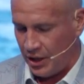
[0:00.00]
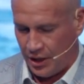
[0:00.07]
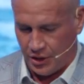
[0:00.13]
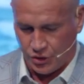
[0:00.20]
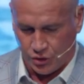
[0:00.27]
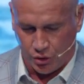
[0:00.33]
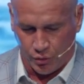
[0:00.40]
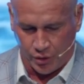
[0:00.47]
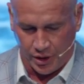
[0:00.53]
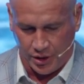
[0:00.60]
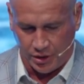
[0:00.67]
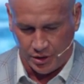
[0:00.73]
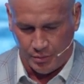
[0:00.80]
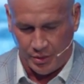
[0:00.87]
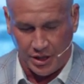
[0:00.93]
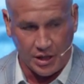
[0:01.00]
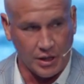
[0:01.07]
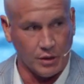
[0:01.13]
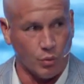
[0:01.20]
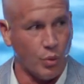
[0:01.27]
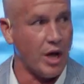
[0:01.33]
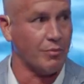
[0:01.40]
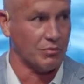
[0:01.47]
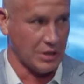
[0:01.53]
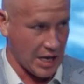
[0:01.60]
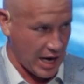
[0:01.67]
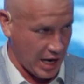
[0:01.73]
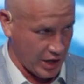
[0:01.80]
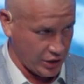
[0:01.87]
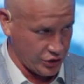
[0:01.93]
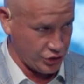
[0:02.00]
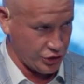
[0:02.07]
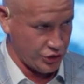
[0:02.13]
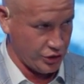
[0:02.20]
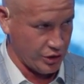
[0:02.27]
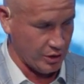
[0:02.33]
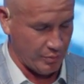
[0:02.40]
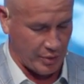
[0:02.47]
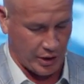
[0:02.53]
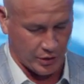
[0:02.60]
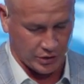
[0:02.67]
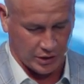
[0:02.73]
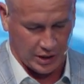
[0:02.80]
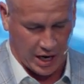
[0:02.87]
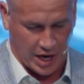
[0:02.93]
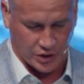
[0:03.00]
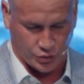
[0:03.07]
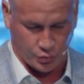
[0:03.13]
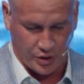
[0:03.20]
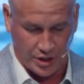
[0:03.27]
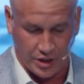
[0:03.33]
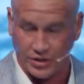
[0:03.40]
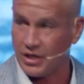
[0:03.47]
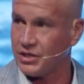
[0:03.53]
is going to be whiplash compared to last week's.